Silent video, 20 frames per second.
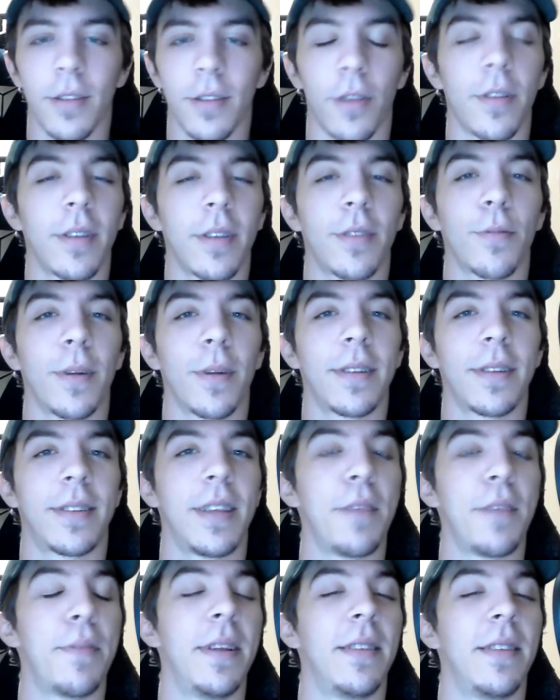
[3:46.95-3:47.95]
So this is when
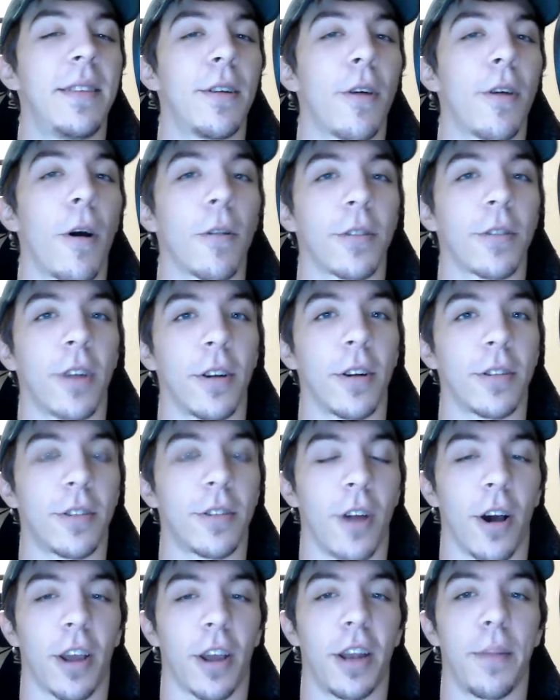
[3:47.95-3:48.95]
CP0 starts
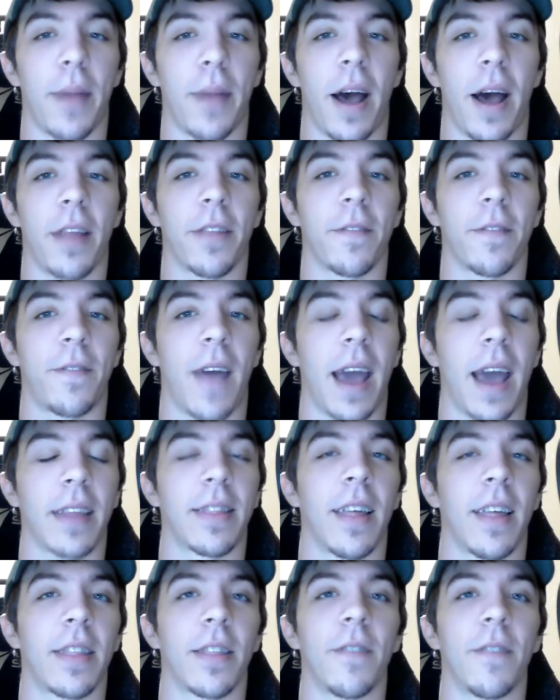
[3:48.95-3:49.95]
talking about the
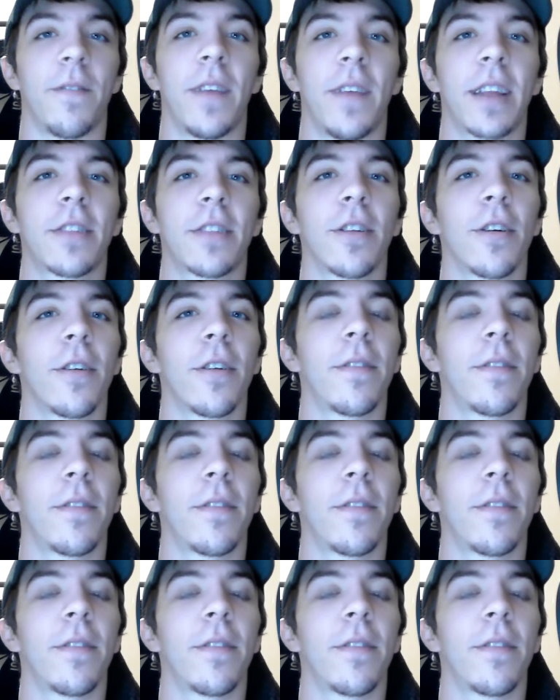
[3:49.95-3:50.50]
fact that the victor